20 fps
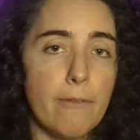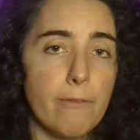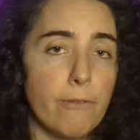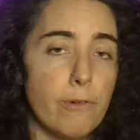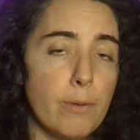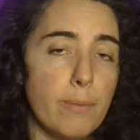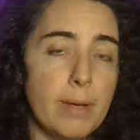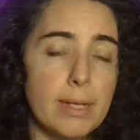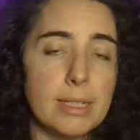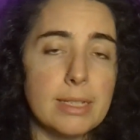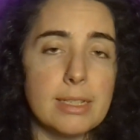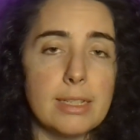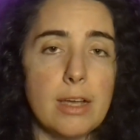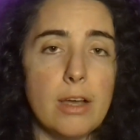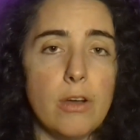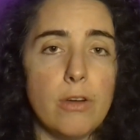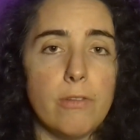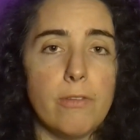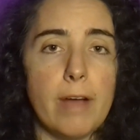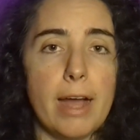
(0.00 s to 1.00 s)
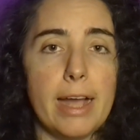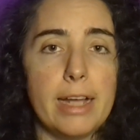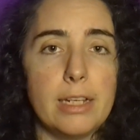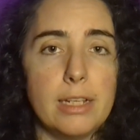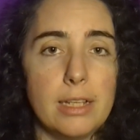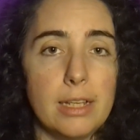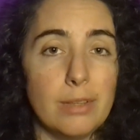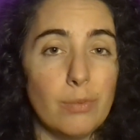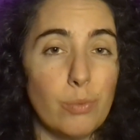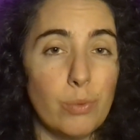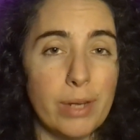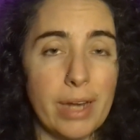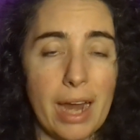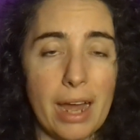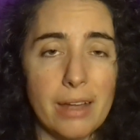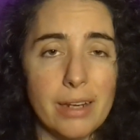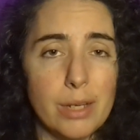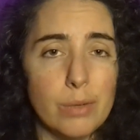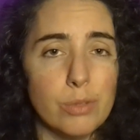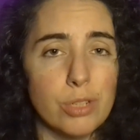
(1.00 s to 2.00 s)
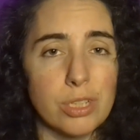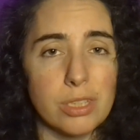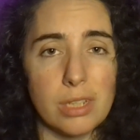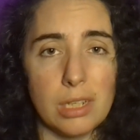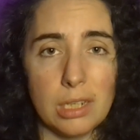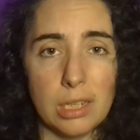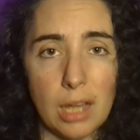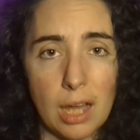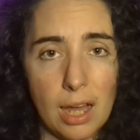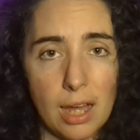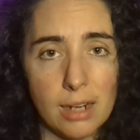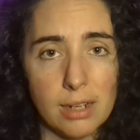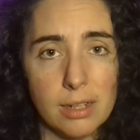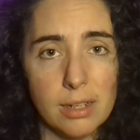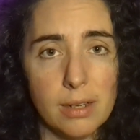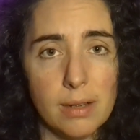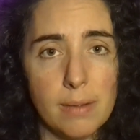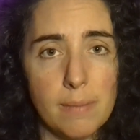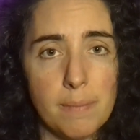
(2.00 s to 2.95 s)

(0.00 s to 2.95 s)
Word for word: For myself, I reality was just a lot.